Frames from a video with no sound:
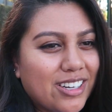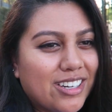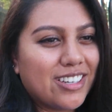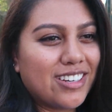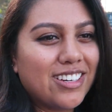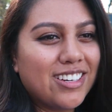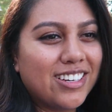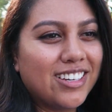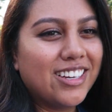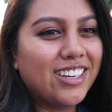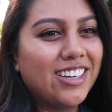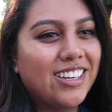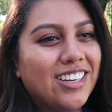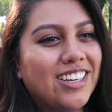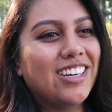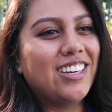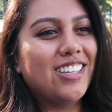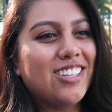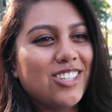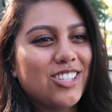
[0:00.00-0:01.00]

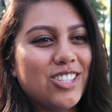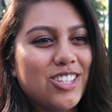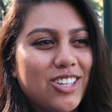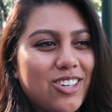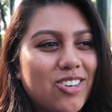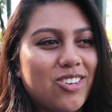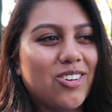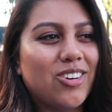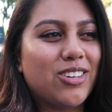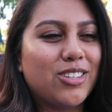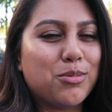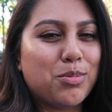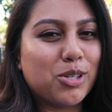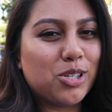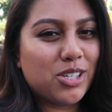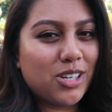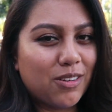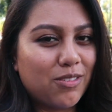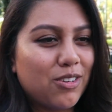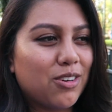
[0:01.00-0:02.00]
in the shuttle,
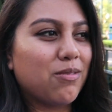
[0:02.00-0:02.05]
especially if